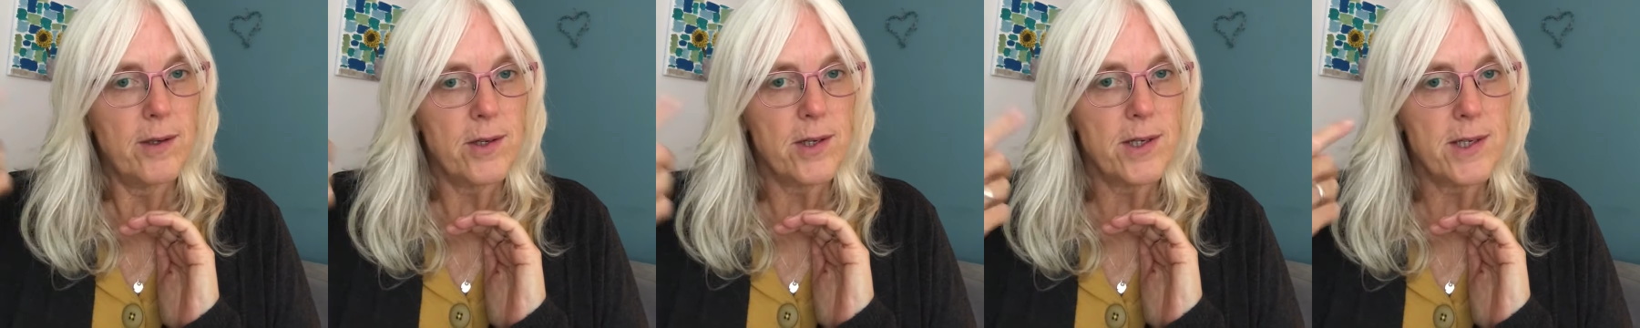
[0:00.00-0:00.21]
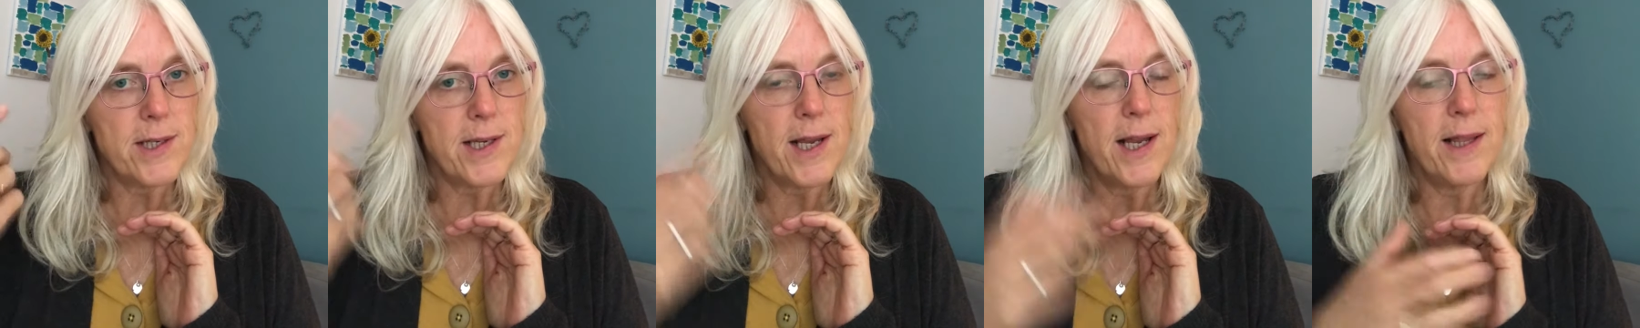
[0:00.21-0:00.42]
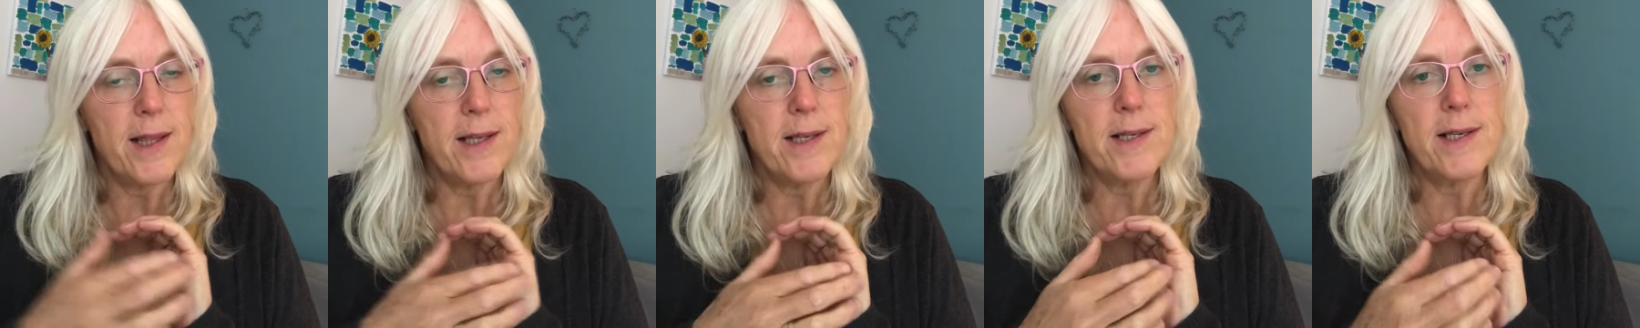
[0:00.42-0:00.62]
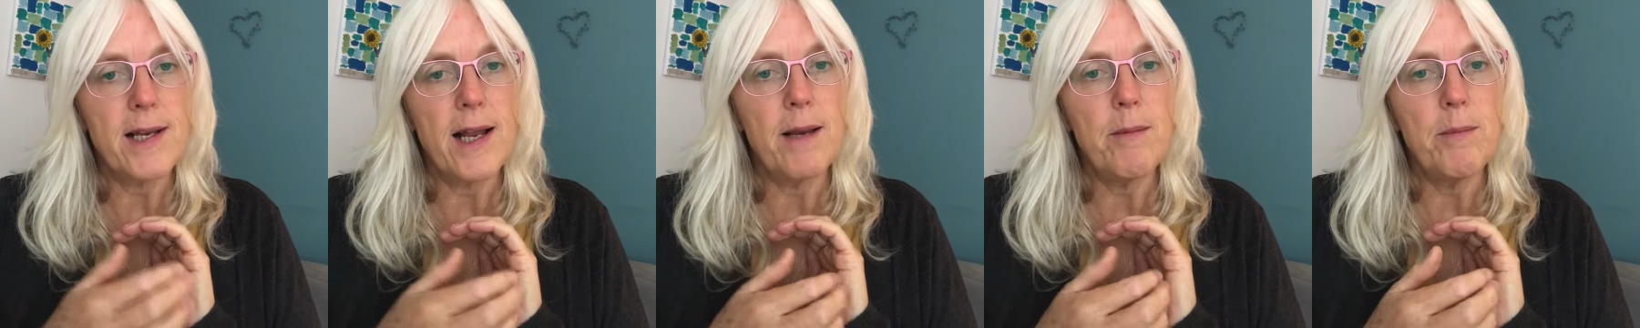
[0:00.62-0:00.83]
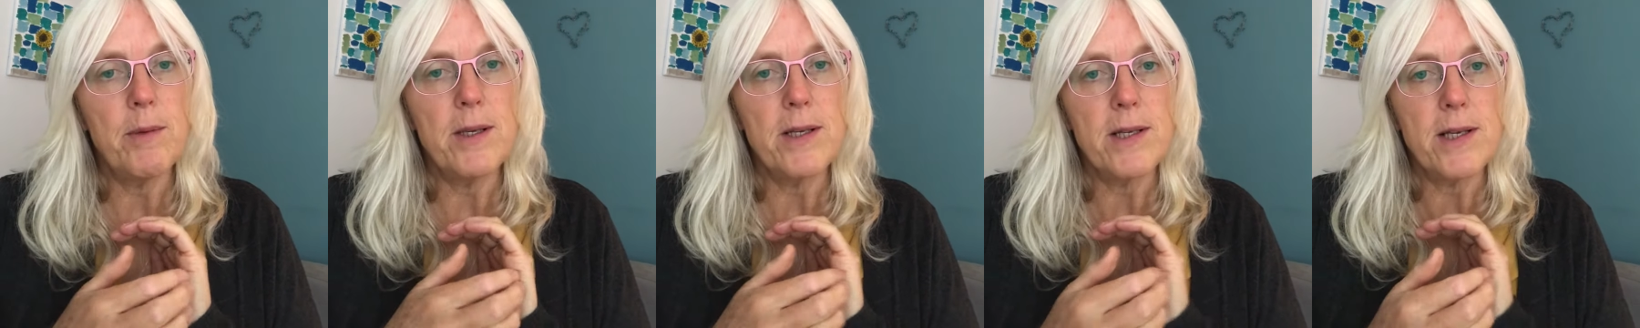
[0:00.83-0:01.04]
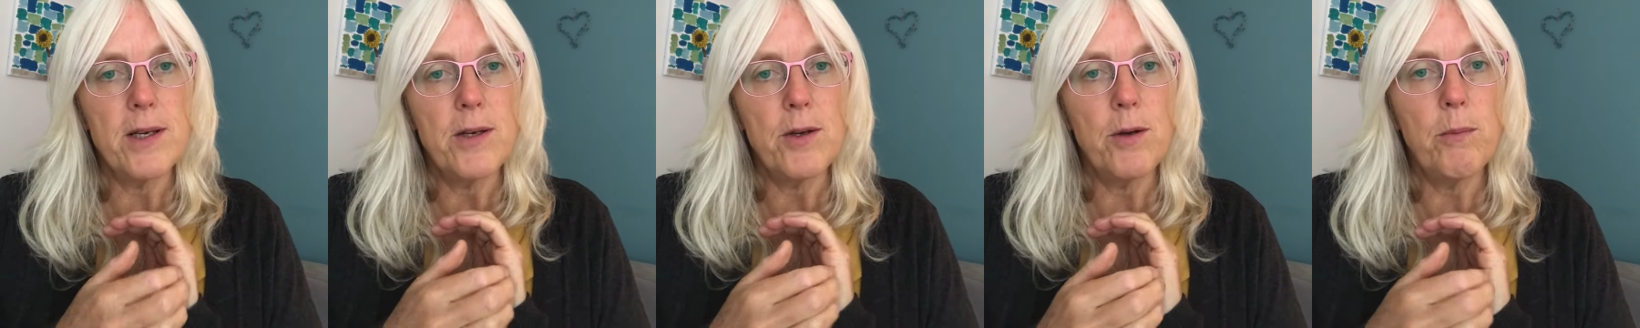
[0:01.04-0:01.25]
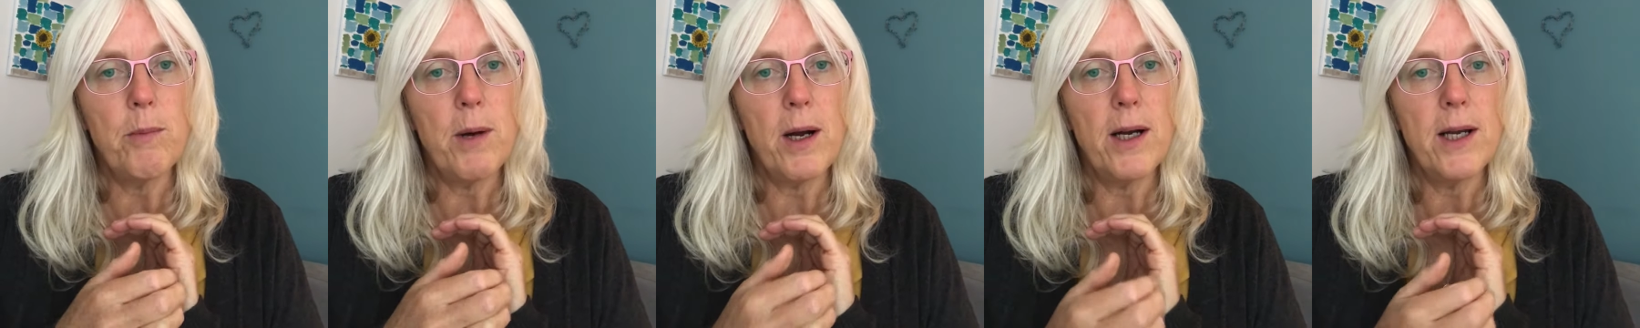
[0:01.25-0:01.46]
say the statements in
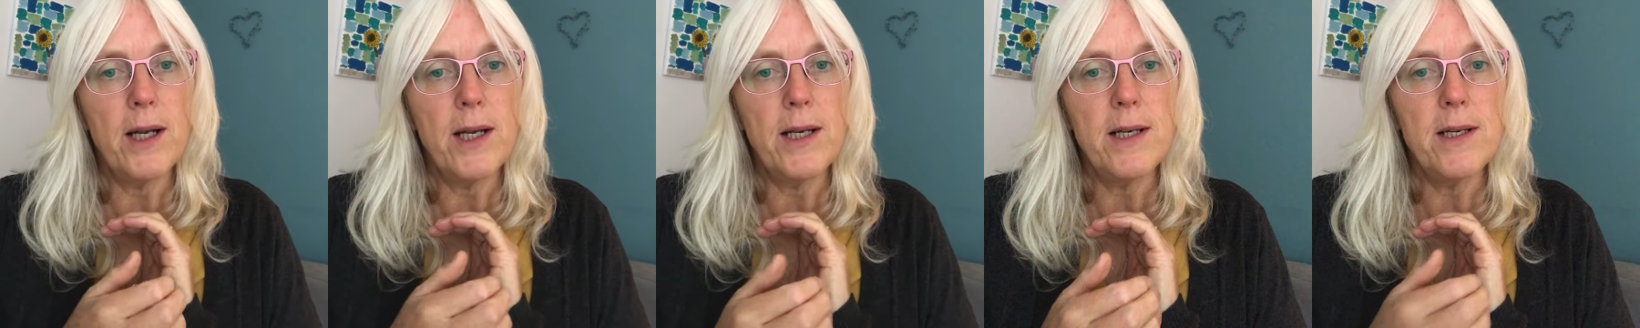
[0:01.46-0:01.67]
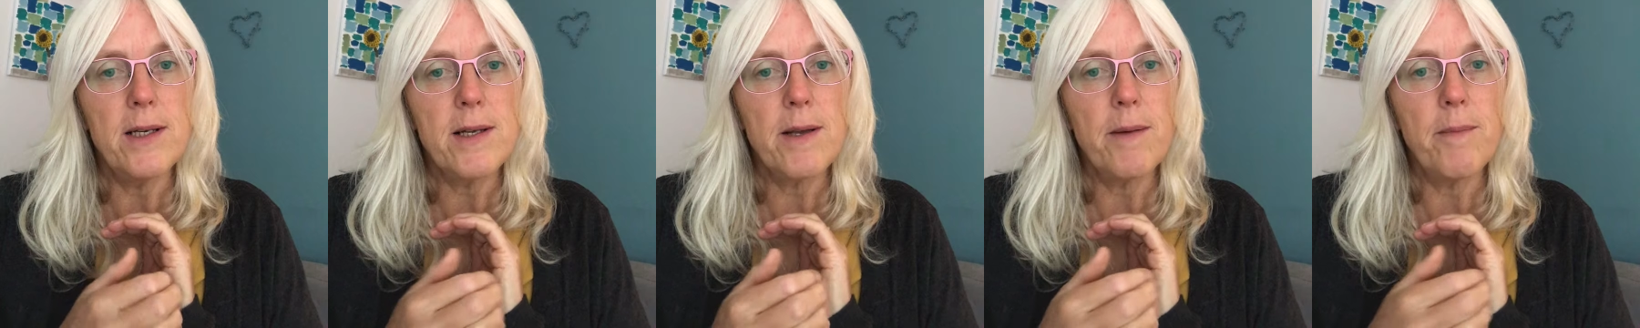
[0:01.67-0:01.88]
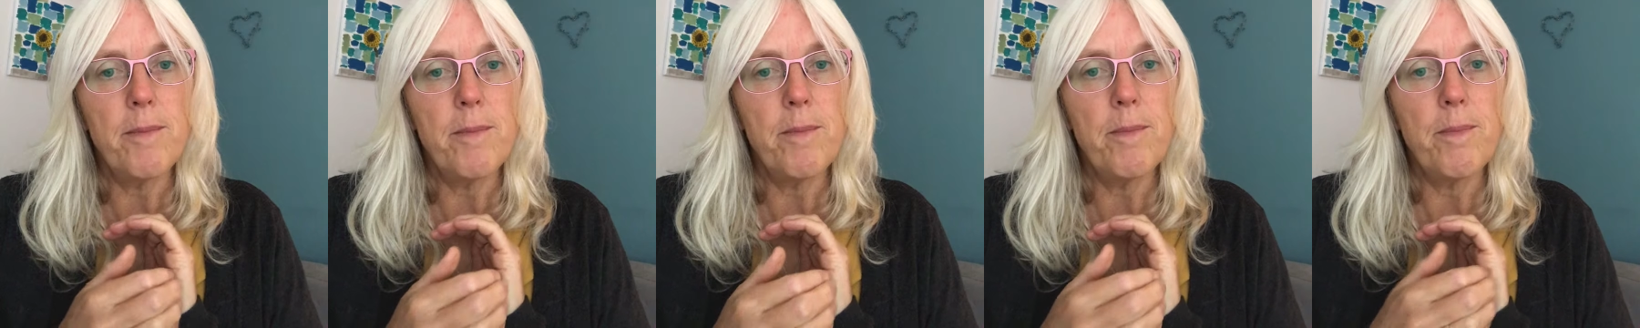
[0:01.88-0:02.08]
your mind.